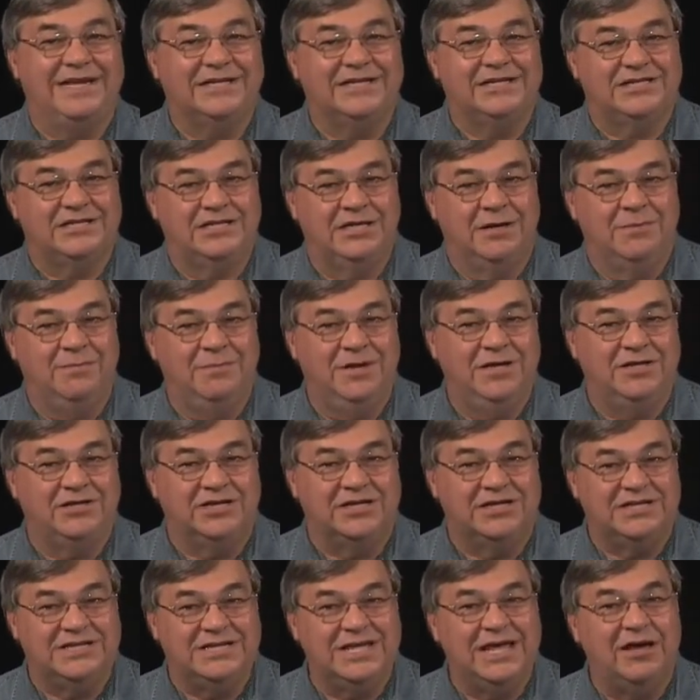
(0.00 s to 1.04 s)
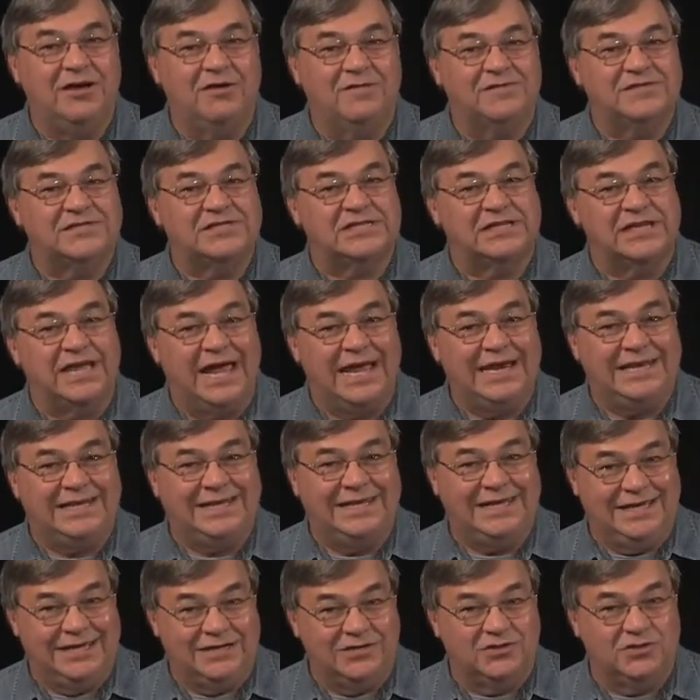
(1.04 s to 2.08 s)
tempt me to delve
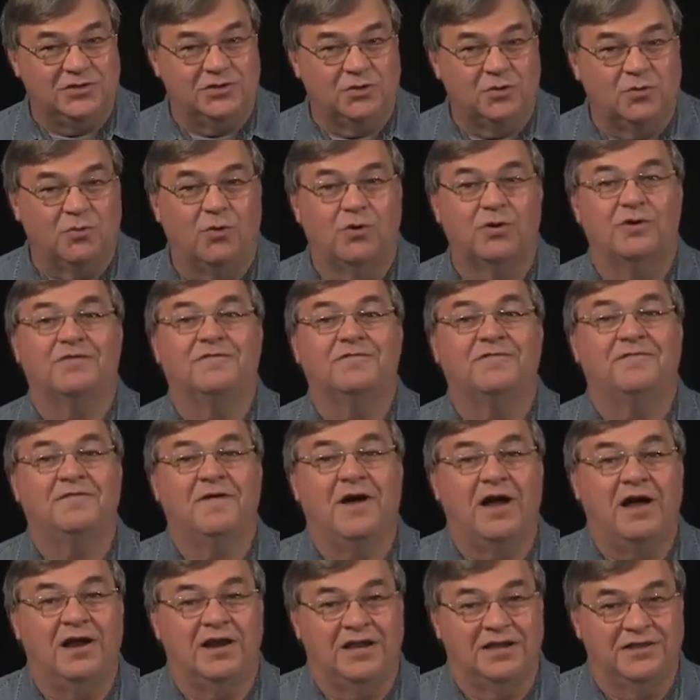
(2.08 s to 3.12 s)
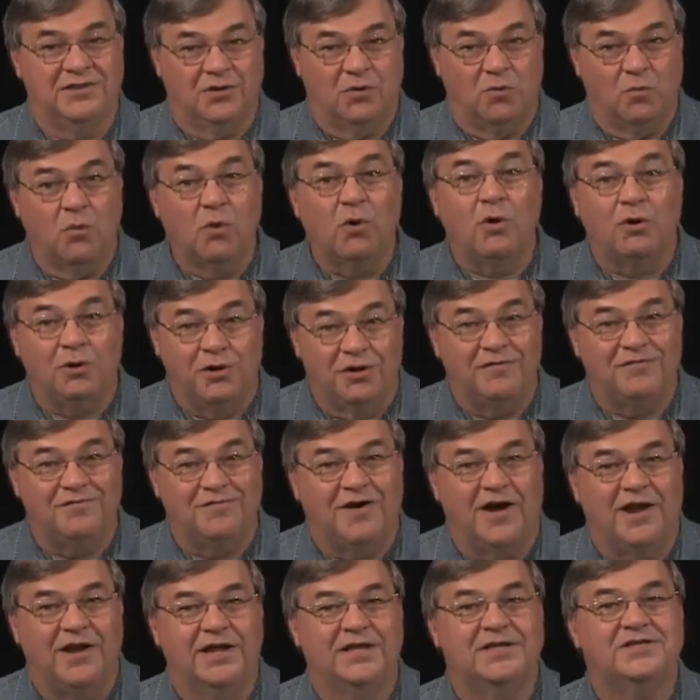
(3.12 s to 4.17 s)
slightly into the, word of phon- the world of
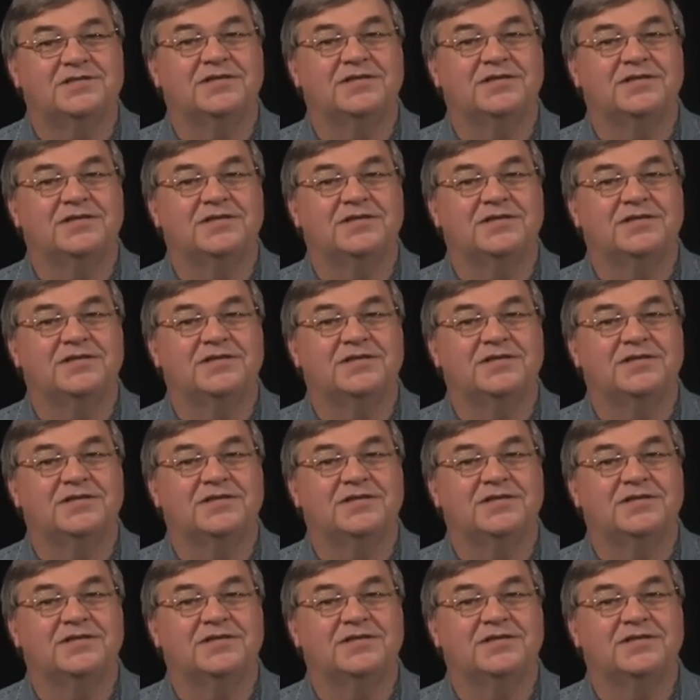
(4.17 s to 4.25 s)
phonics,